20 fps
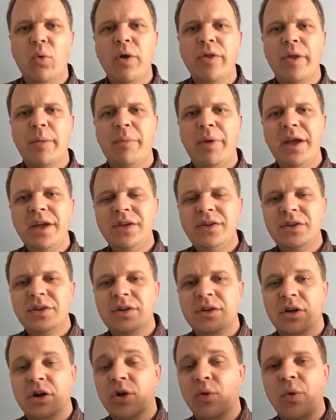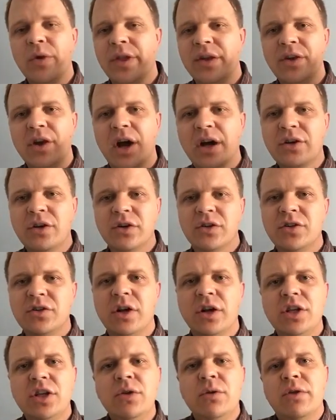when the patient or when the doctor
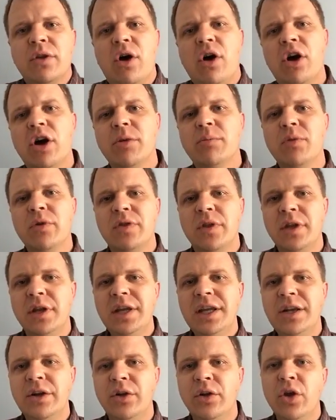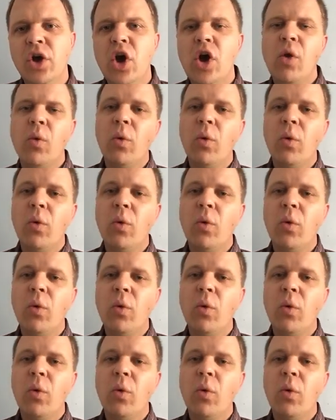stuck you in the arm with the needle,